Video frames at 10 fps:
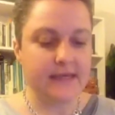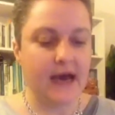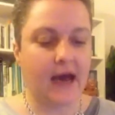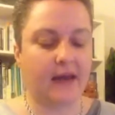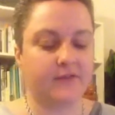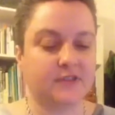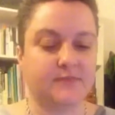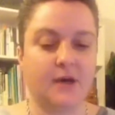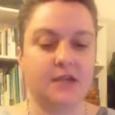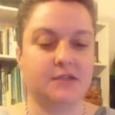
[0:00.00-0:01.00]
and I've just
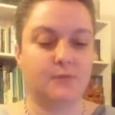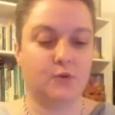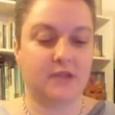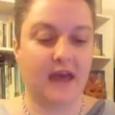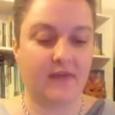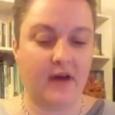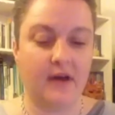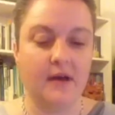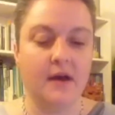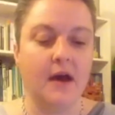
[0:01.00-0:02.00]
merged them all together.
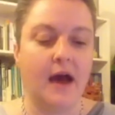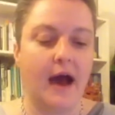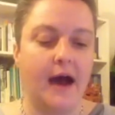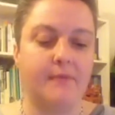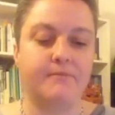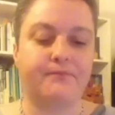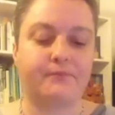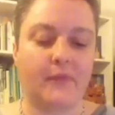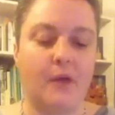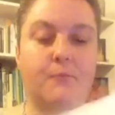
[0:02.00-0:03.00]

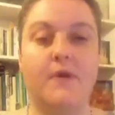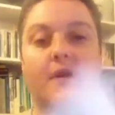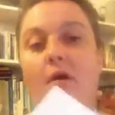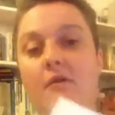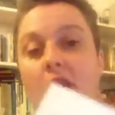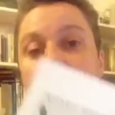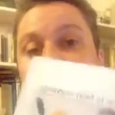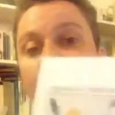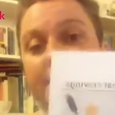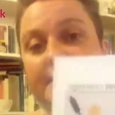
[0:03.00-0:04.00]
But there are a load
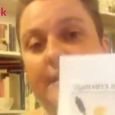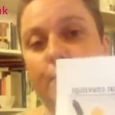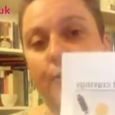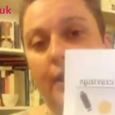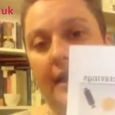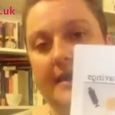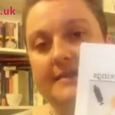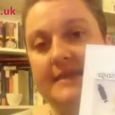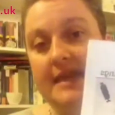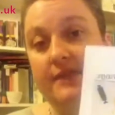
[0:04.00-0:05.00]
of these little
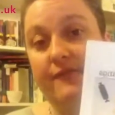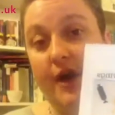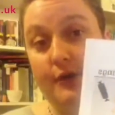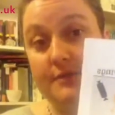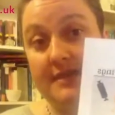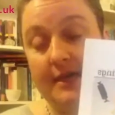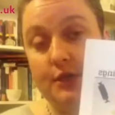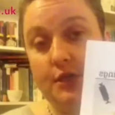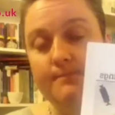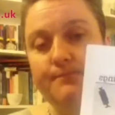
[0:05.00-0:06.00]
booklets in the file
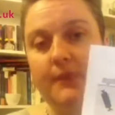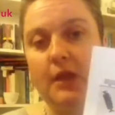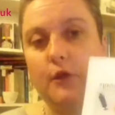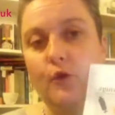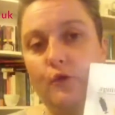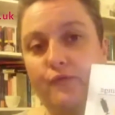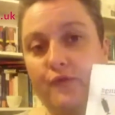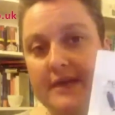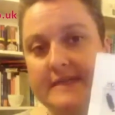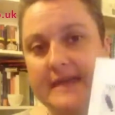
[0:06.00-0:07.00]
section. You're
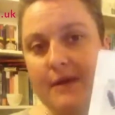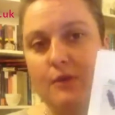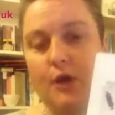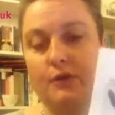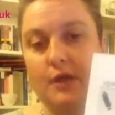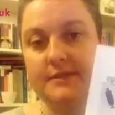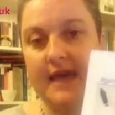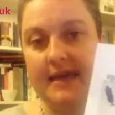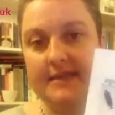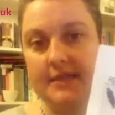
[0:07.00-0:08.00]
free to download those at
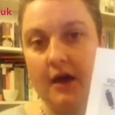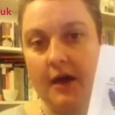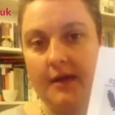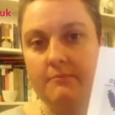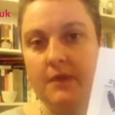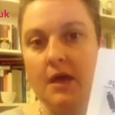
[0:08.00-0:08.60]
any time,